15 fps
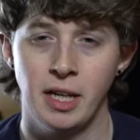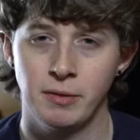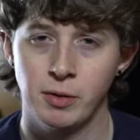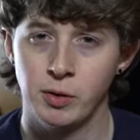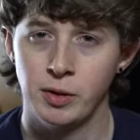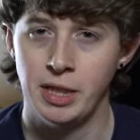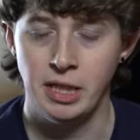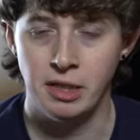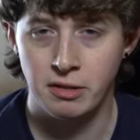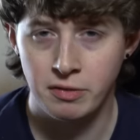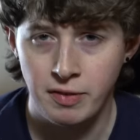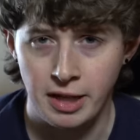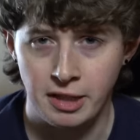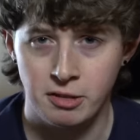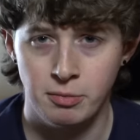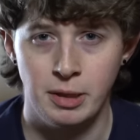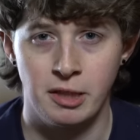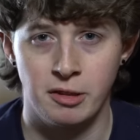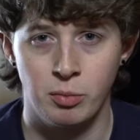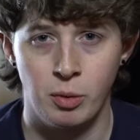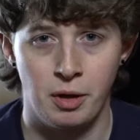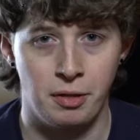it never really gets fixed
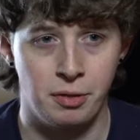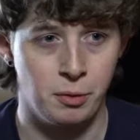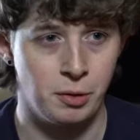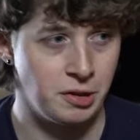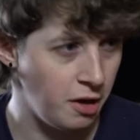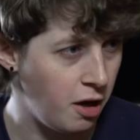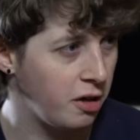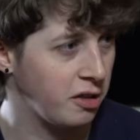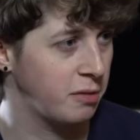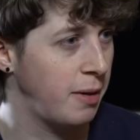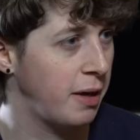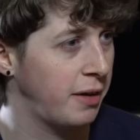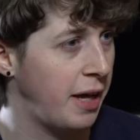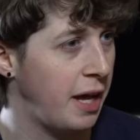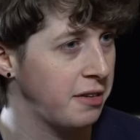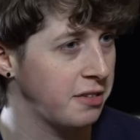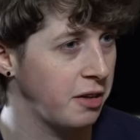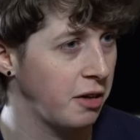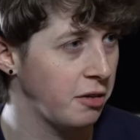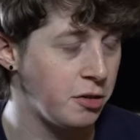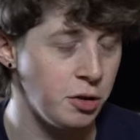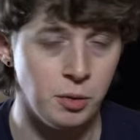because while Thor talks about
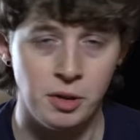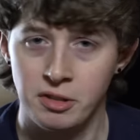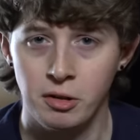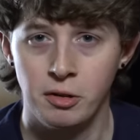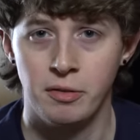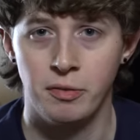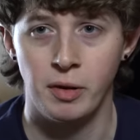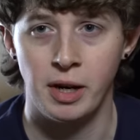Asgard to his Earth